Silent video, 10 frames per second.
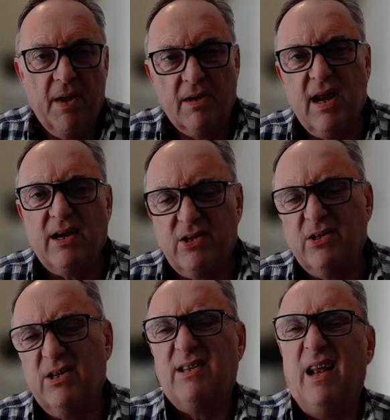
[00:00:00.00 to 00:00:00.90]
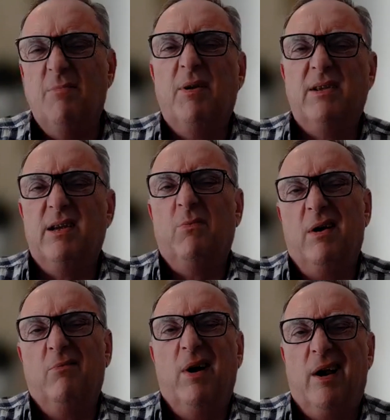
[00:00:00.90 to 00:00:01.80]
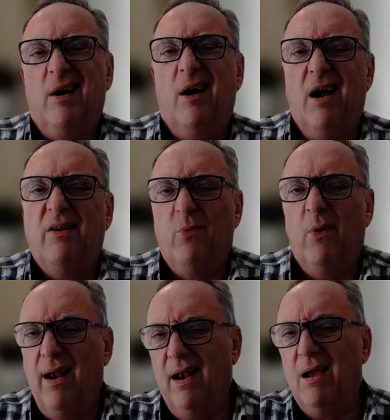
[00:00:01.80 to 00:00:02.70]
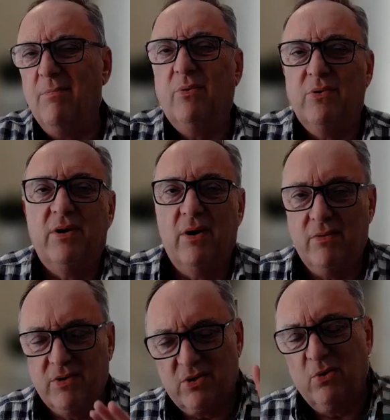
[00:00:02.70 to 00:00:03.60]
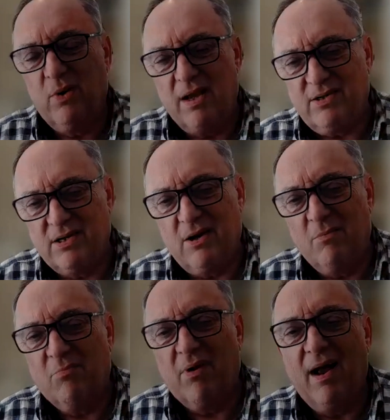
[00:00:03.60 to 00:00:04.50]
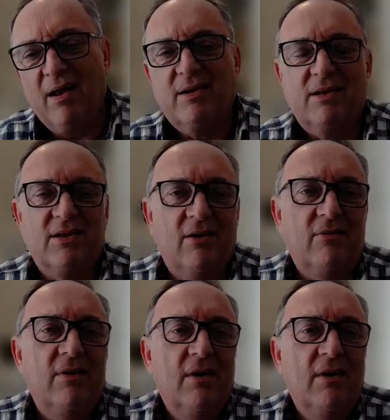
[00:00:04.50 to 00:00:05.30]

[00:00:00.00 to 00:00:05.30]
as Action Sustainability, we're kind of white labeled. You know, the school has its own brand and its own